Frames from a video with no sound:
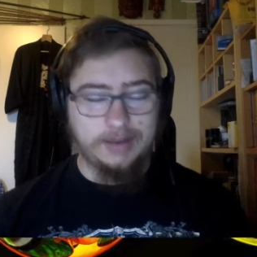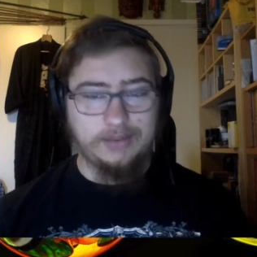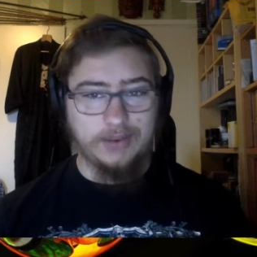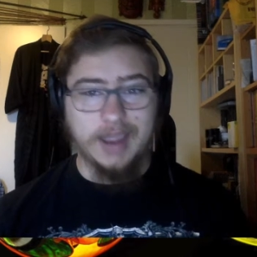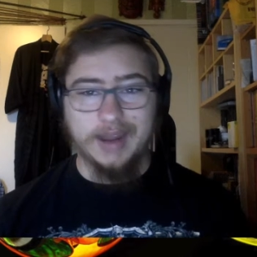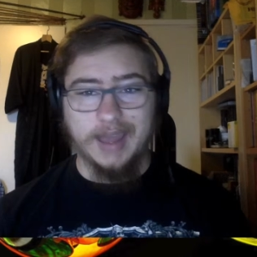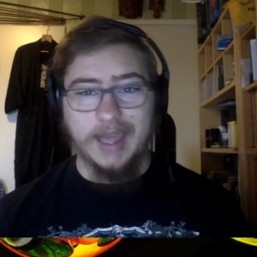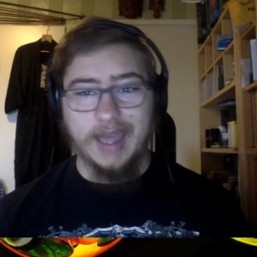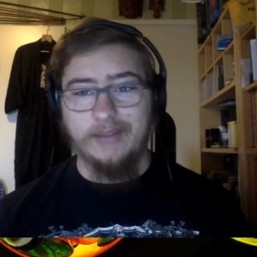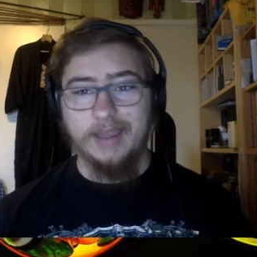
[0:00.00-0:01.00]
try and
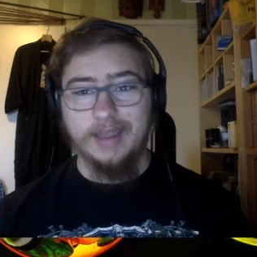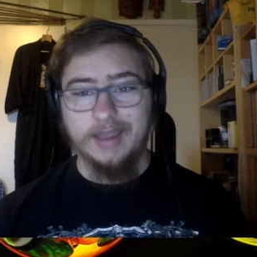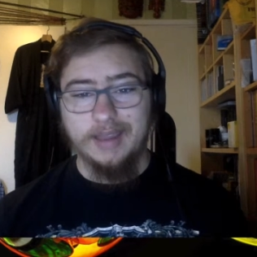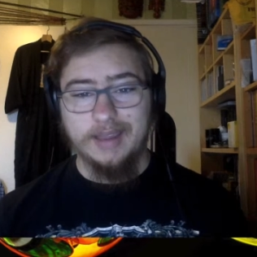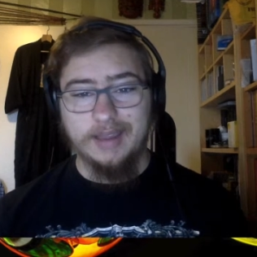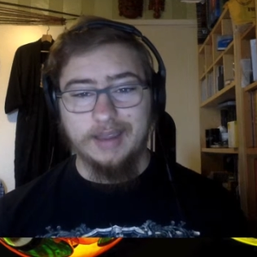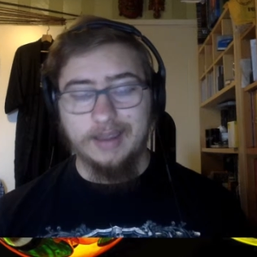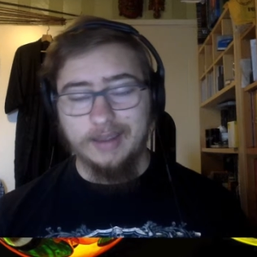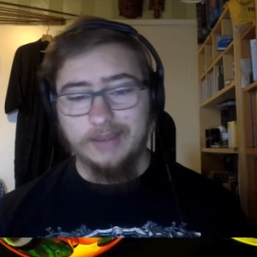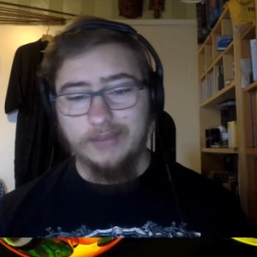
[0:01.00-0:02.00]
have
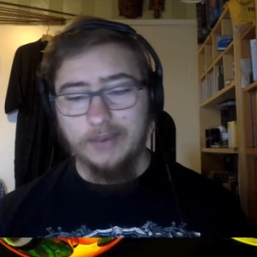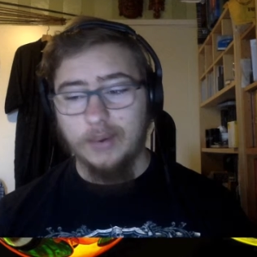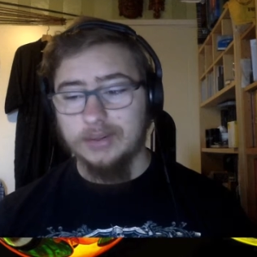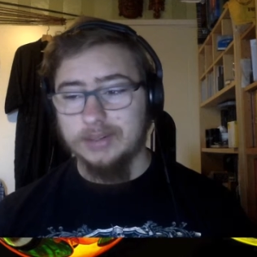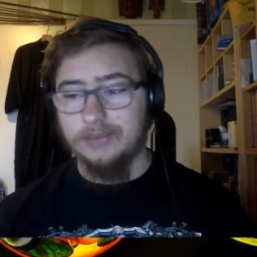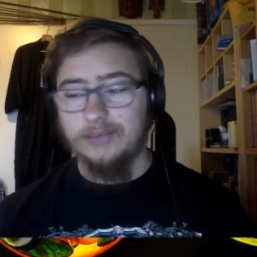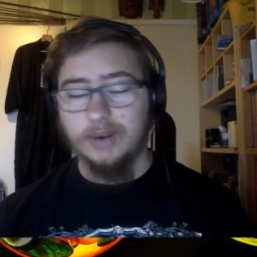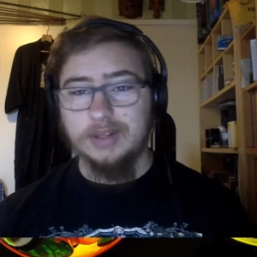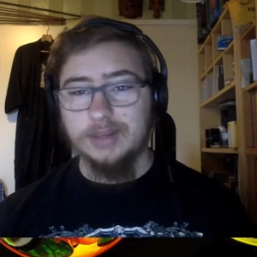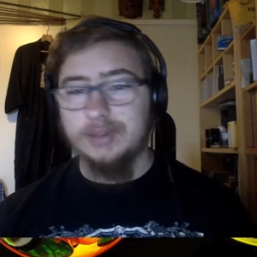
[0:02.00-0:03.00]
focus on 32